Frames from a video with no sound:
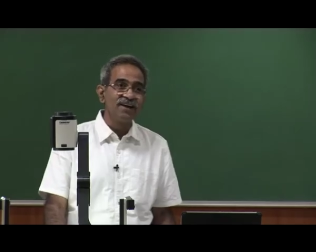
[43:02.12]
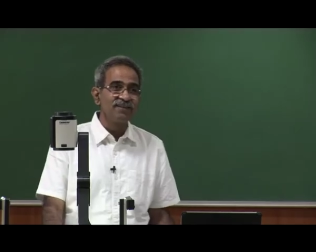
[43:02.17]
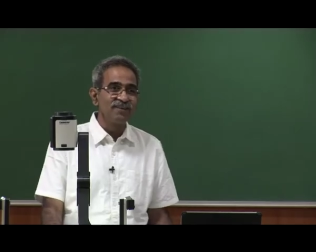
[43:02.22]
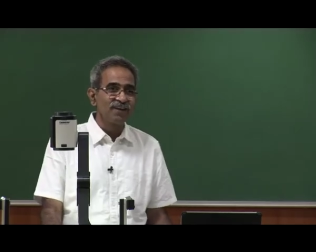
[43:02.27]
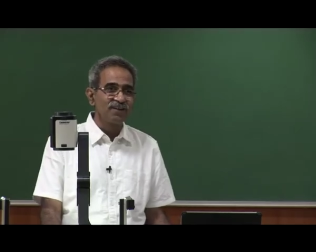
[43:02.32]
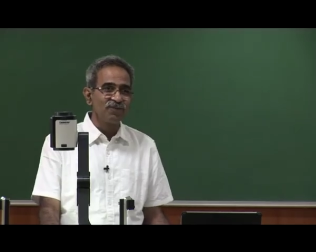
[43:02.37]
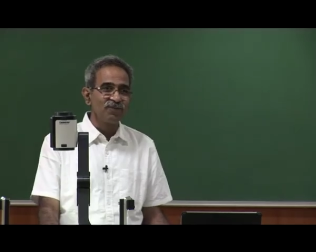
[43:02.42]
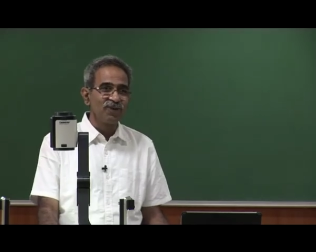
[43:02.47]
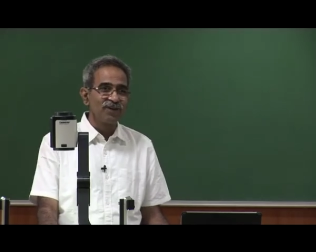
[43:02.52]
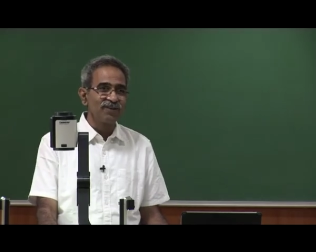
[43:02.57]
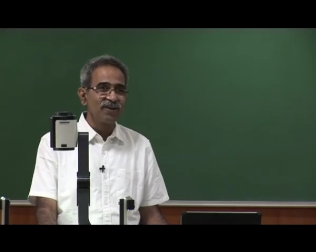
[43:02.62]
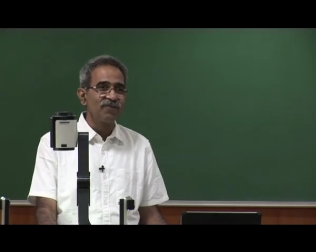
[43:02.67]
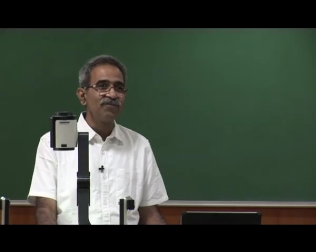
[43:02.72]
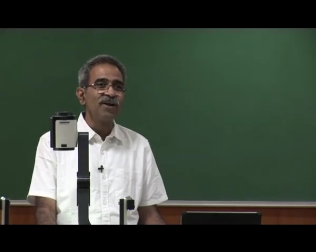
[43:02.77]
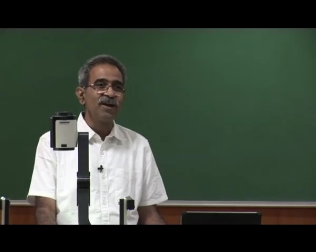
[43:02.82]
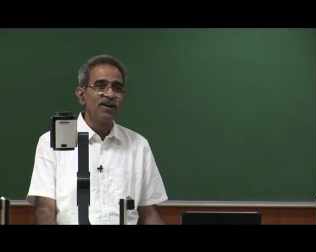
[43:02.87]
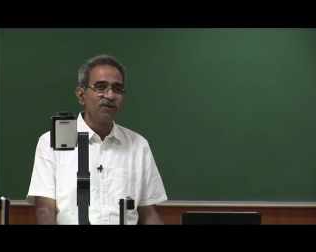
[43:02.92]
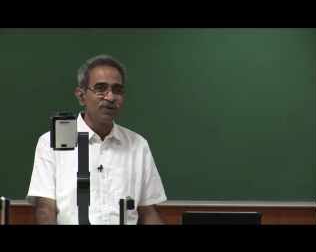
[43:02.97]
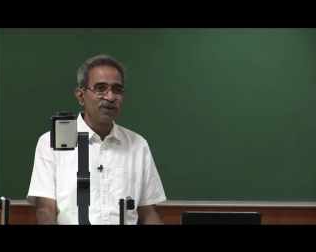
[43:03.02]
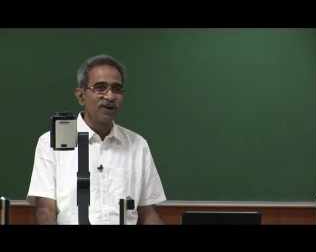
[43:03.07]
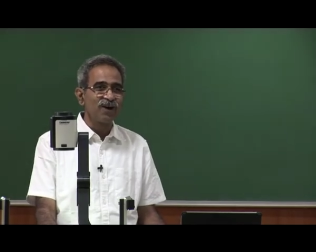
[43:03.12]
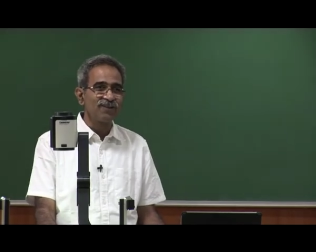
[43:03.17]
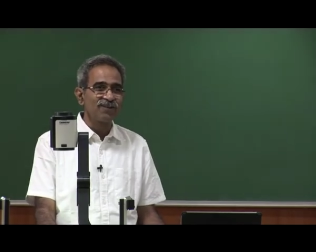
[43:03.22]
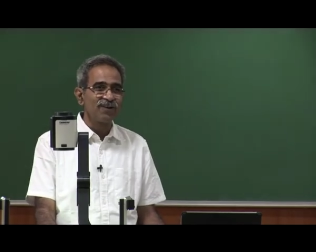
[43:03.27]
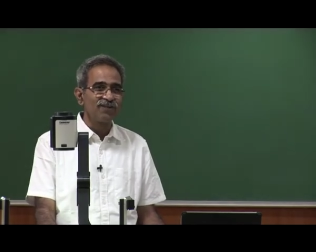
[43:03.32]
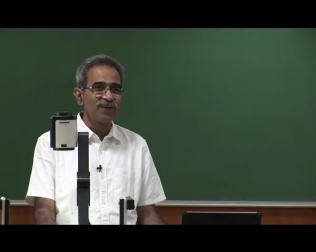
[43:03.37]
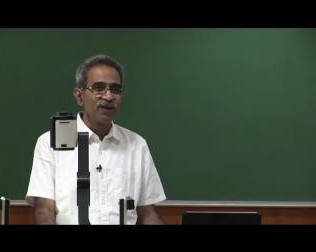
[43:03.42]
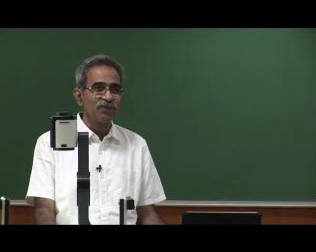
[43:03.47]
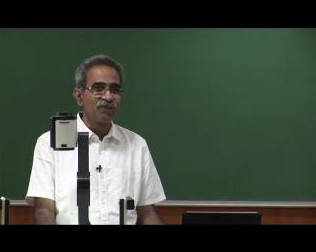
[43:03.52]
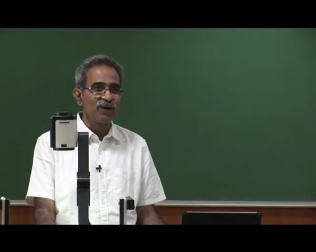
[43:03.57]
and 6 months of night because
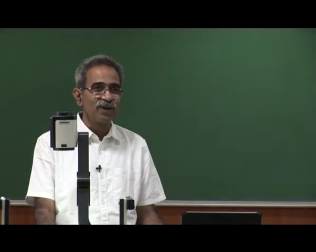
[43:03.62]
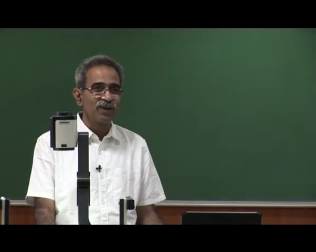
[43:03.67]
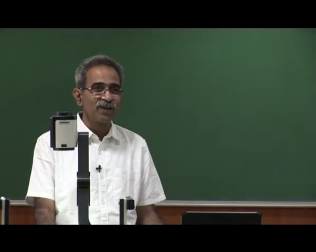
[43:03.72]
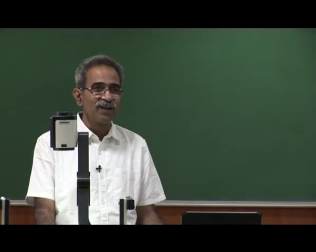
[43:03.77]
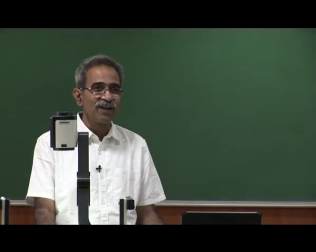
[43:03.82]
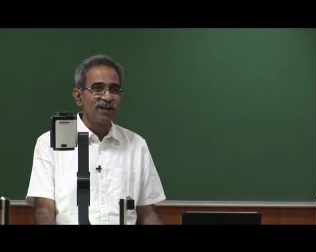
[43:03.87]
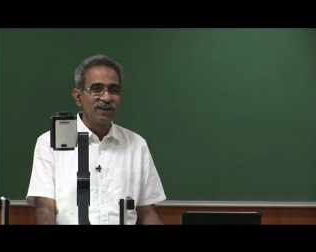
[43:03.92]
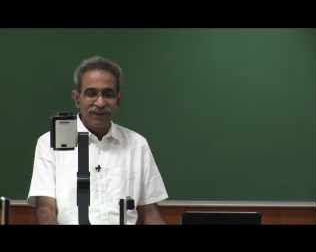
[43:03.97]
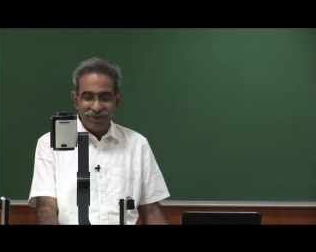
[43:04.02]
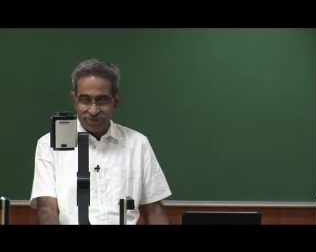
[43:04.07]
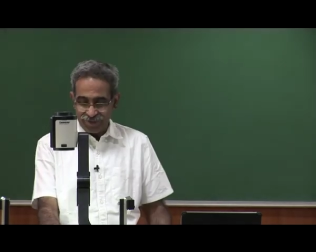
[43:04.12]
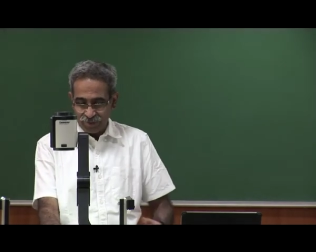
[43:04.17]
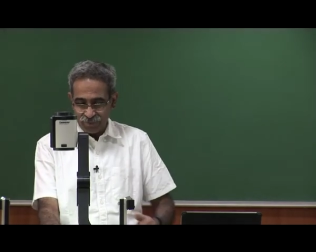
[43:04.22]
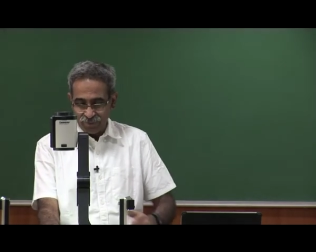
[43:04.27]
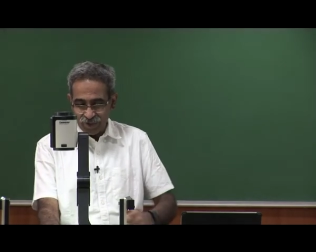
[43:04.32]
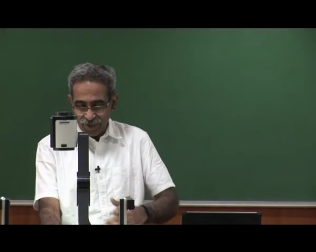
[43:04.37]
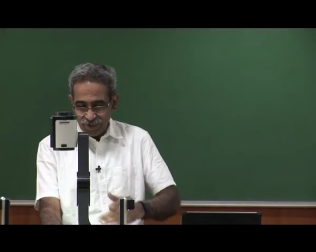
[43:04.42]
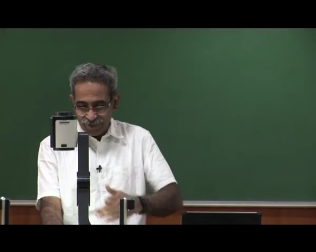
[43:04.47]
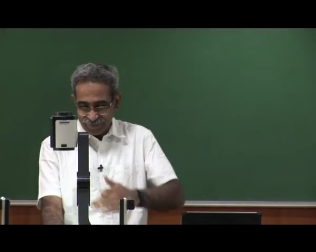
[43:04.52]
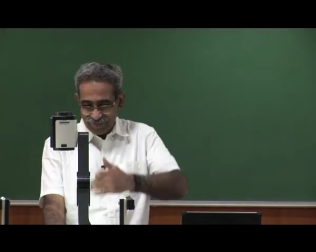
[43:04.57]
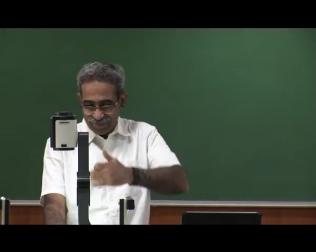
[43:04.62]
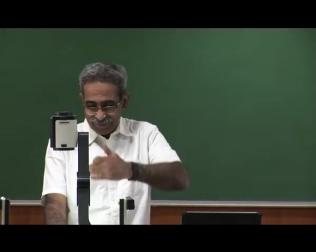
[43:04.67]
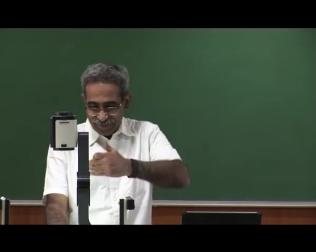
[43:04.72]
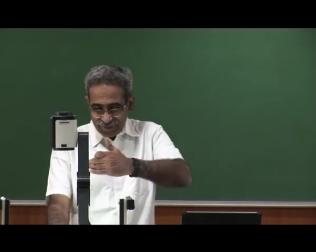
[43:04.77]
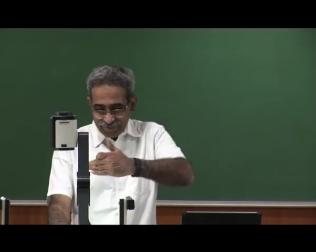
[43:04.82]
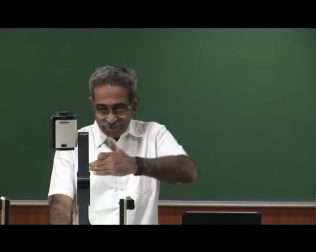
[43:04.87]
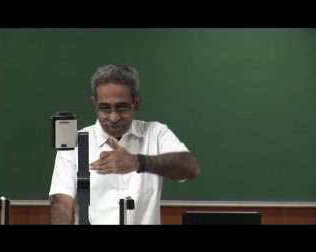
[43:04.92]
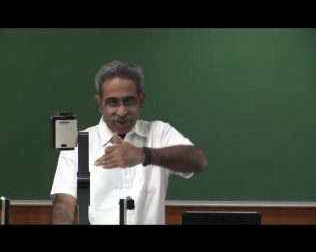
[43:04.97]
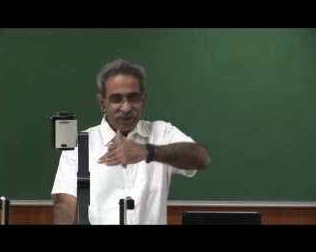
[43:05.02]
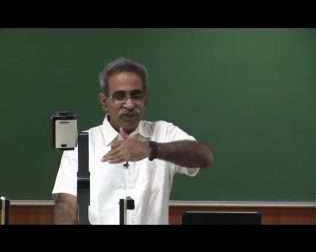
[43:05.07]
of that particular reason, because the
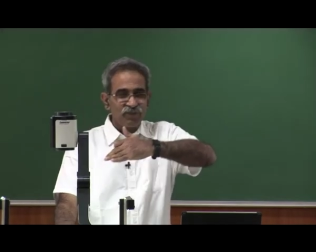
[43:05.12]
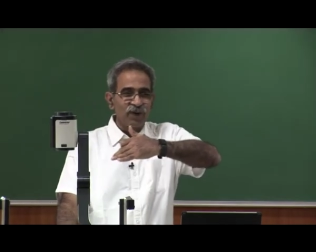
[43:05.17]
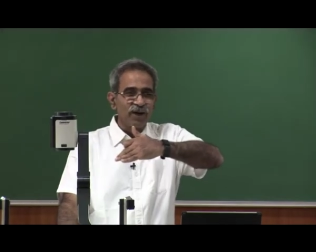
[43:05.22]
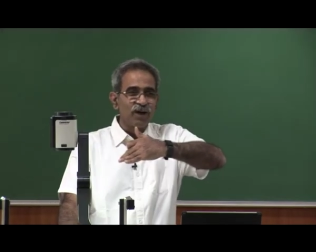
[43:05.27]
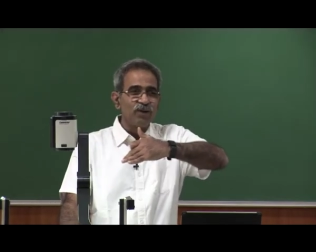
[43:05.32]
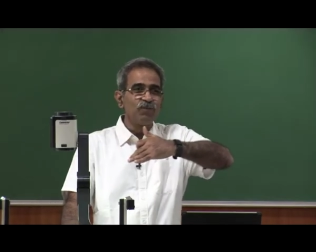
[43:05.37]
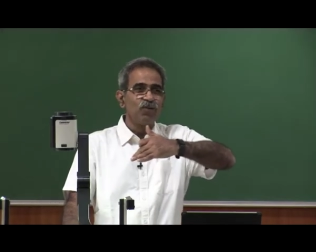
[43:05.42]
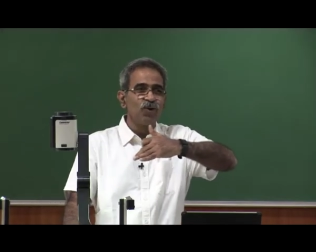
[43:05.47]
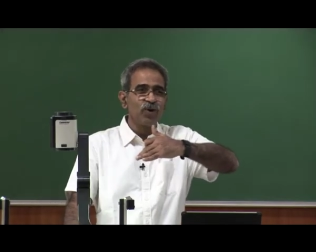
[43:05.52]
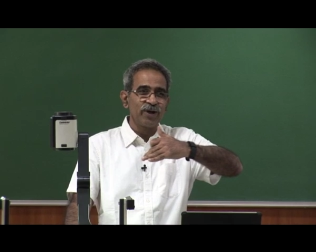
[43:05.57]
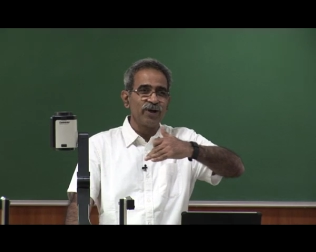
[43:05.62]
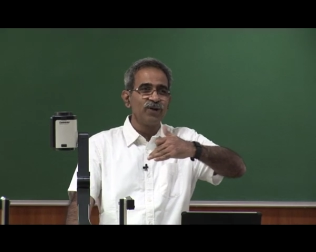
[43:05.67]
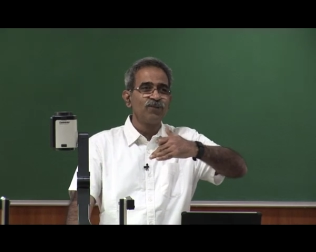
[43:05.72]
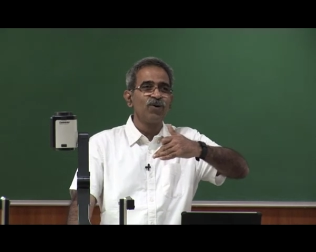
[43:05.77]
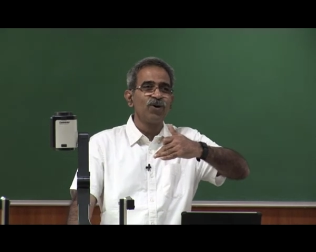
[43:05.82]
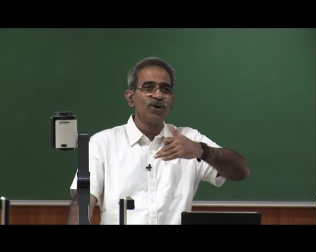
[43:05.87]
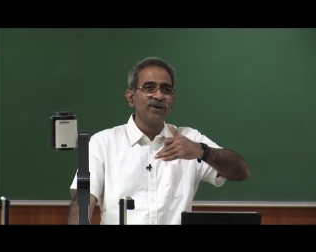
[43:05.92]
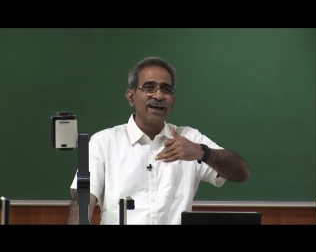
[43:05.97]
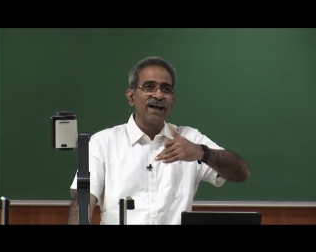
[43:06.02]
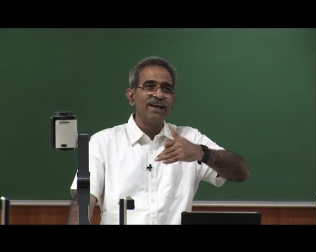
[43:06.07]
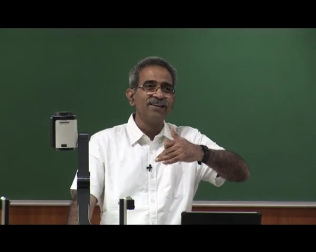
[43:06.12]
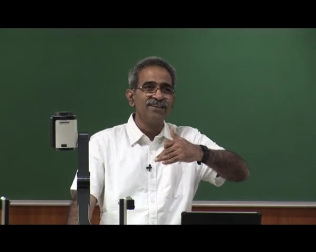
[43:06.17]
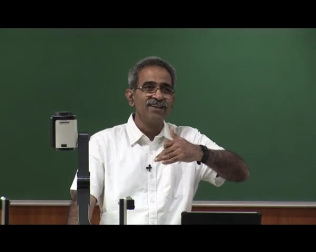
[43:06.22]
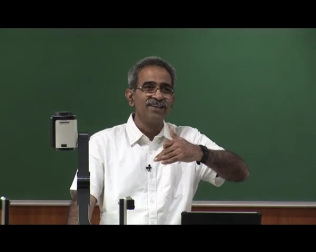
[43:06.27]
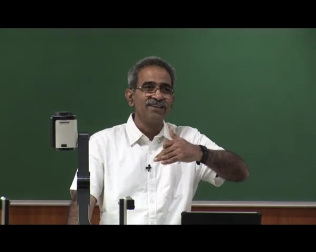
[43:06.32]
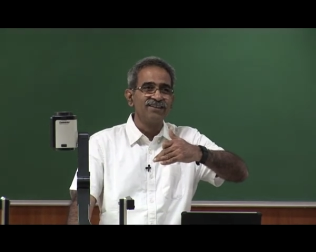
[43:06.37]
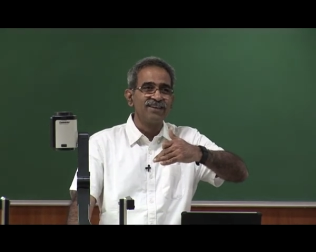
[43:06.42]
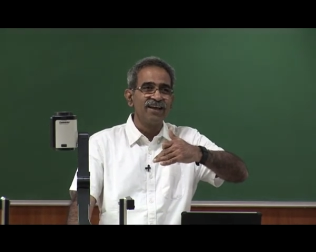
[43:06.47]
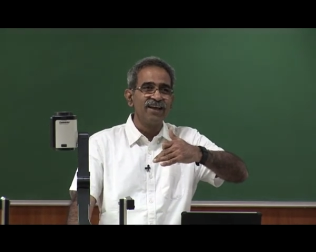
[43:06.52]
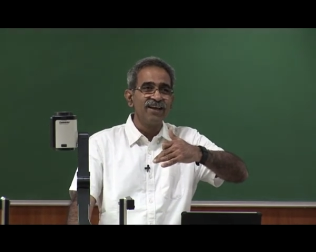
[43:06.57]
sun's rays become more and more
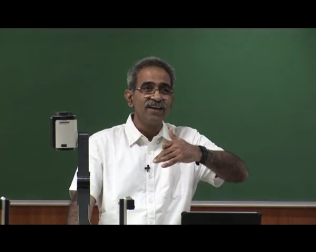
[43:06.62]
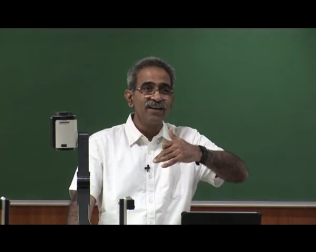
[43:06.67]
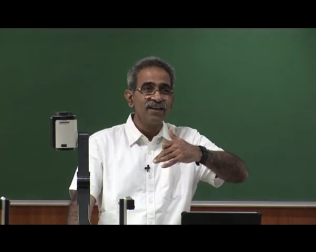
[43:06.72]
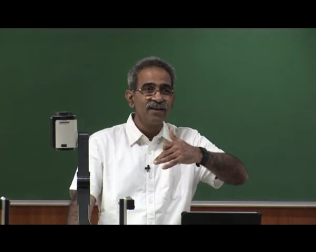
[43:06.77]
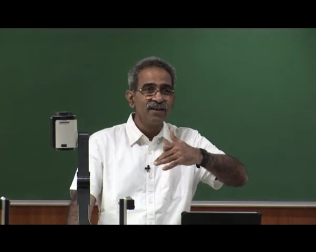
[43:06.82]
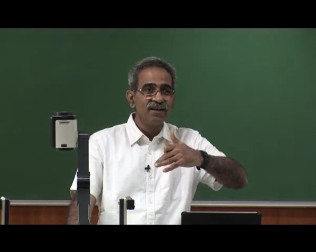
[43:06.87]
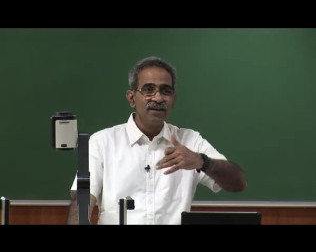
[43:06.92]
tangential